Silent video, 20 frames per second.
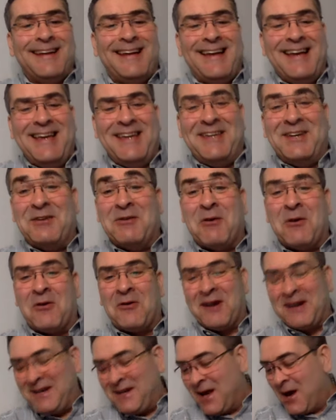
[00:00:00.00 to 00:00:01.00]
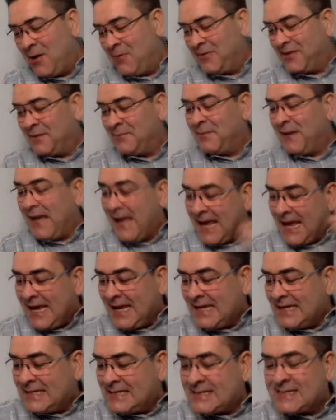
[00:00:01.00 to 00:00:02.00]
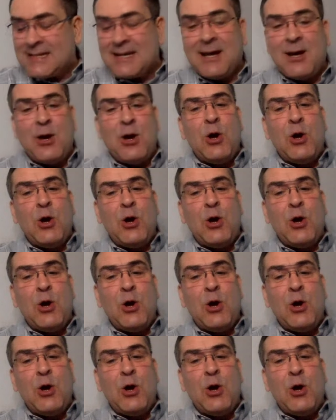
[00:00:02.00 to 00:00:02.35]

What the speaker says: you already know them, is